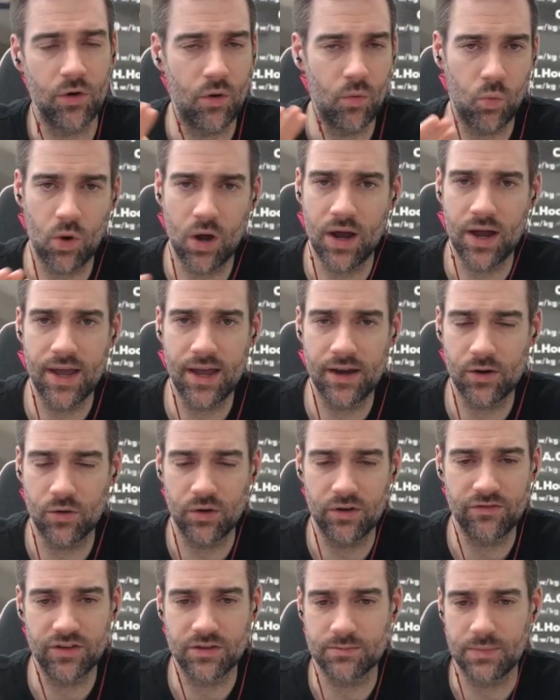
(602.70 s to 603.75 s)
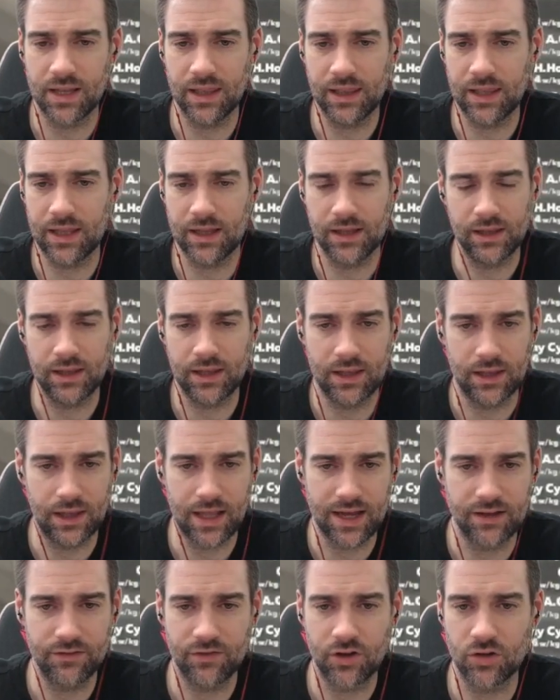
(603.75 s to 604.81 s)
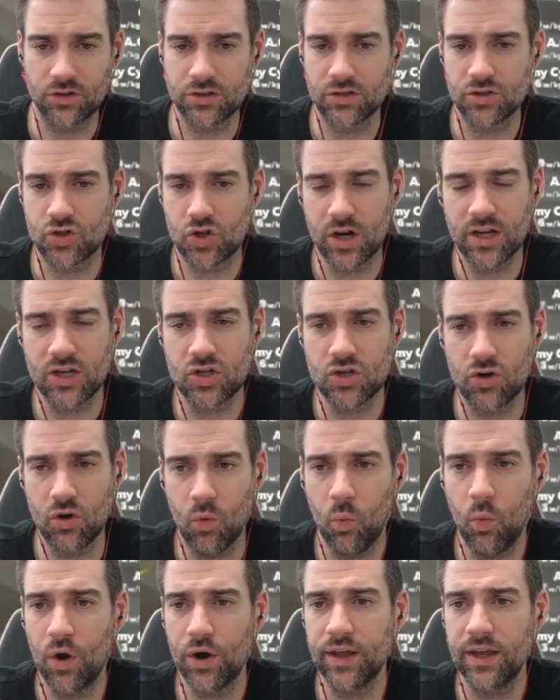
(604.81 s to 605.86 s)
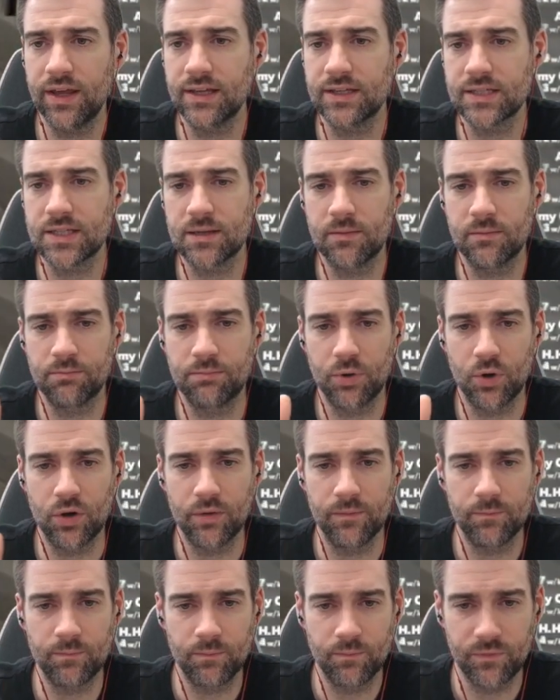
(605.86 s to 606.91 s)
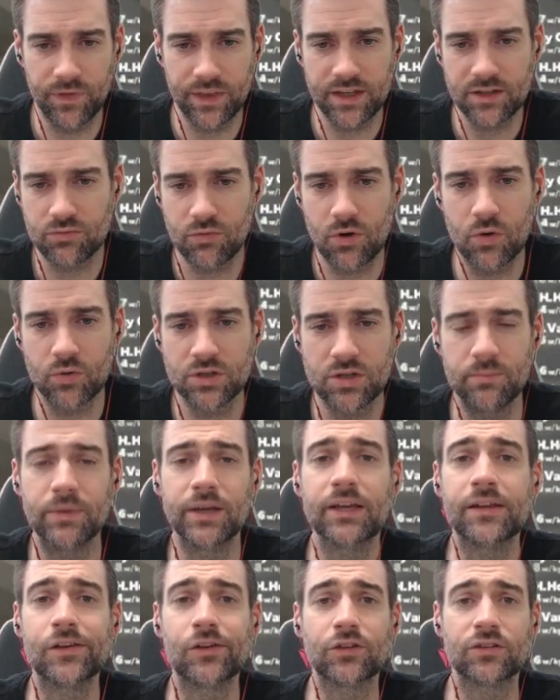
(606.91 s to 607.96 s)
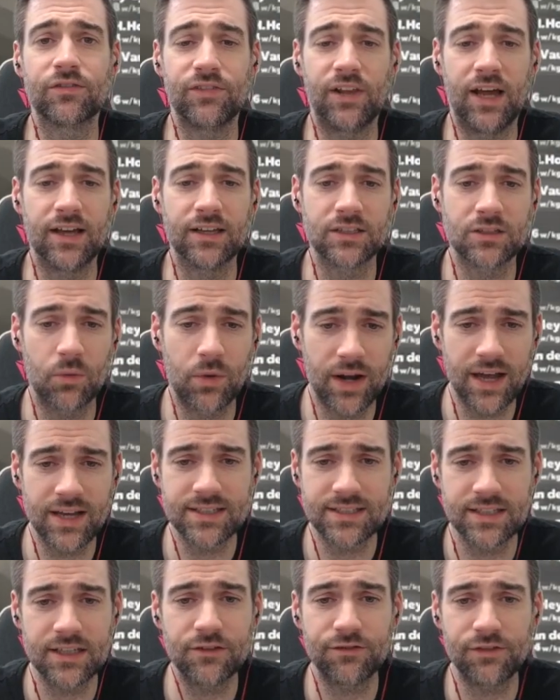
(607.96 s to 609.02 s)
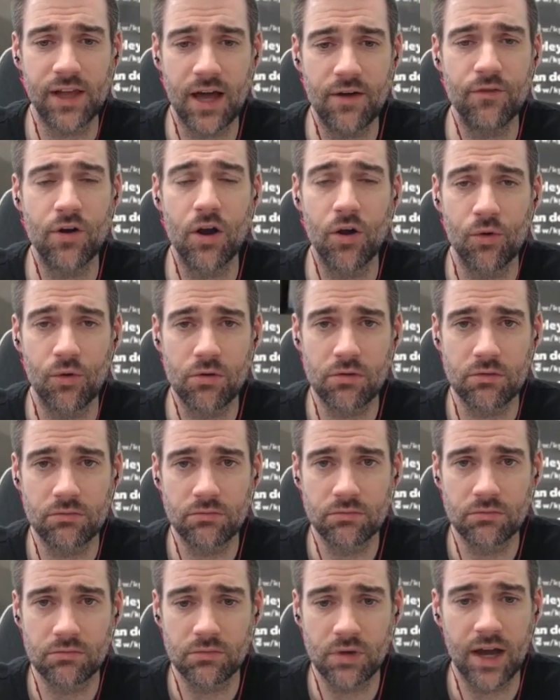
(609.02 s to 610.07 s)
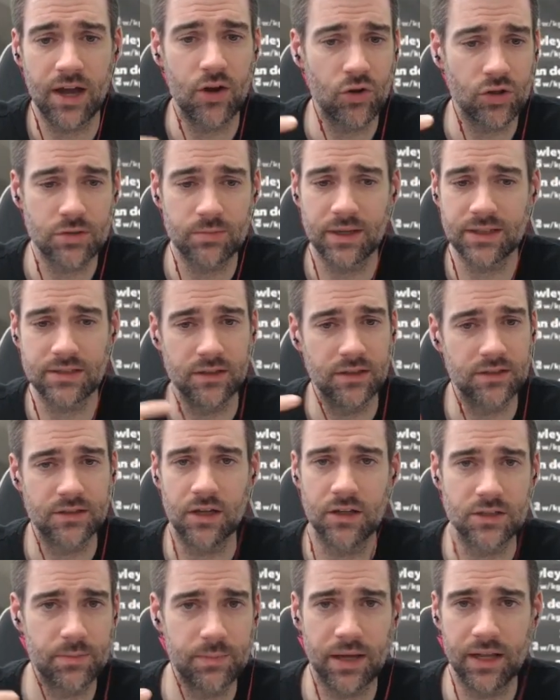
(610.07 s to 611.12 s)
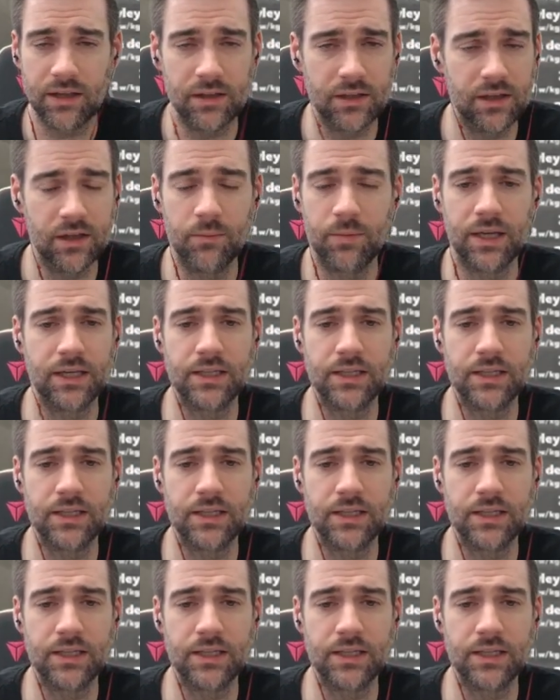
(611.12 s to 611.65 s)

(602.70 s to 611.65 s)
know why, I don't know if it's my lack of concentration or what it is, but this road to me looks flat. So when I see a flat road, I automatically start to pedal a little bit